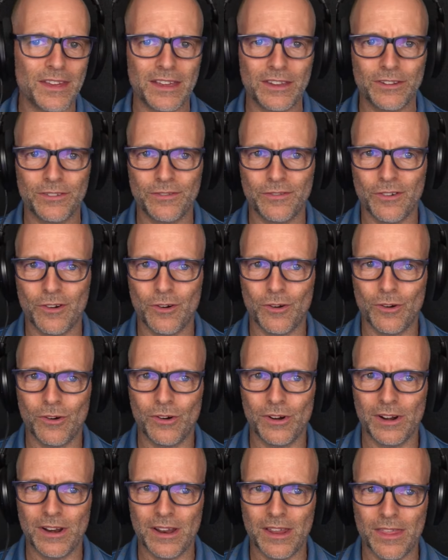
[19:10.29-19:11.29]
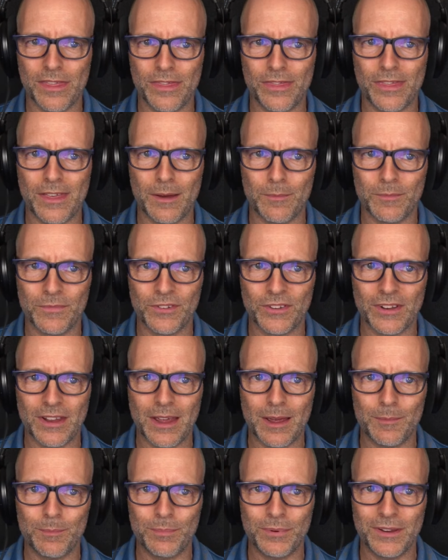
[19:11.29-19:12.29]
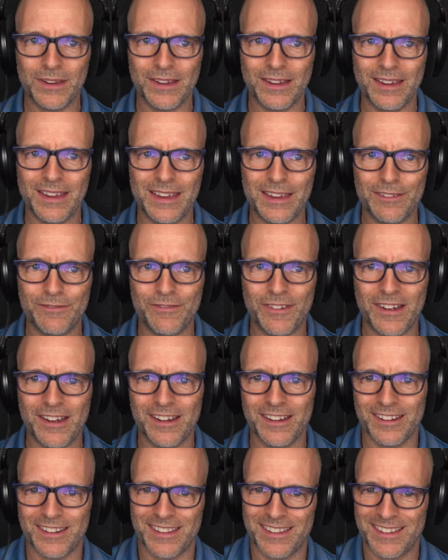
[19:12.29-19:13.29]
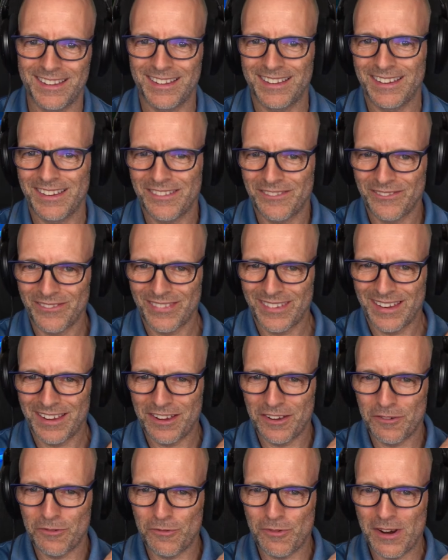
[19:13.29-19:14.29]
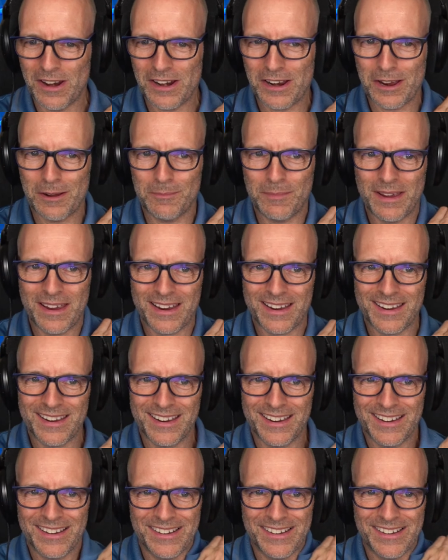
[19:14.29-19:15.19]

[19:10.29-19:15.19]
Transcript: Thanks for all the thumbs up here. Hey, Fahad, welcome back.